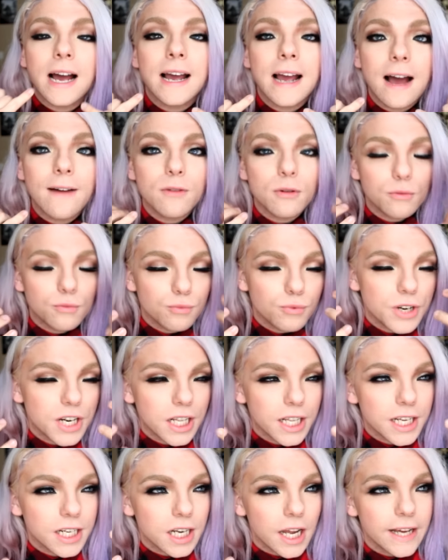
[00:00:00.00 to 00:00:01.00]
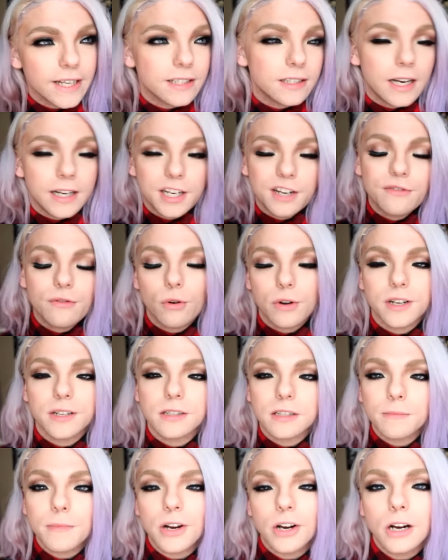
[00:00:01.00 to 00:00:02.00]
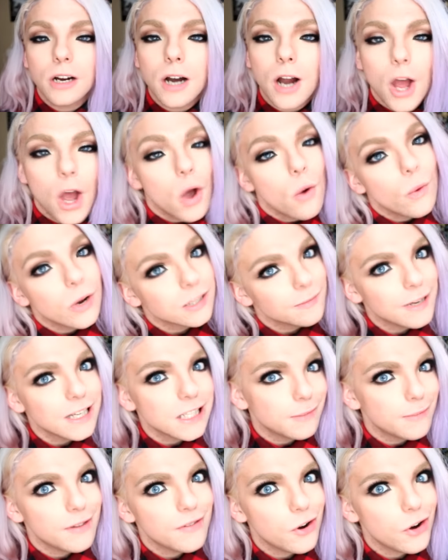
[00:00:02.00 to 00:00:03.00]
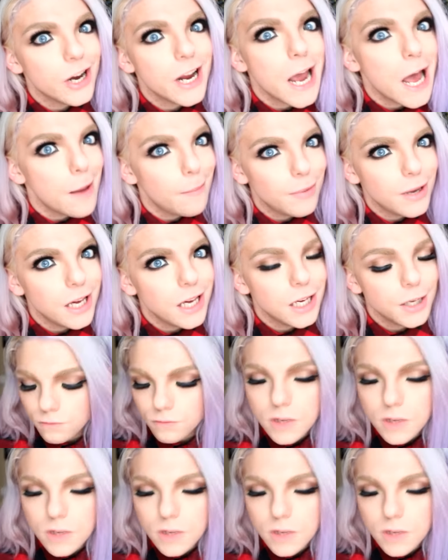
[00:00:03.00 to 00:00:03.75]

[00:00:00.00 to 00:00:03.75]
I have a really nice 1940s smear, which makes me very happy.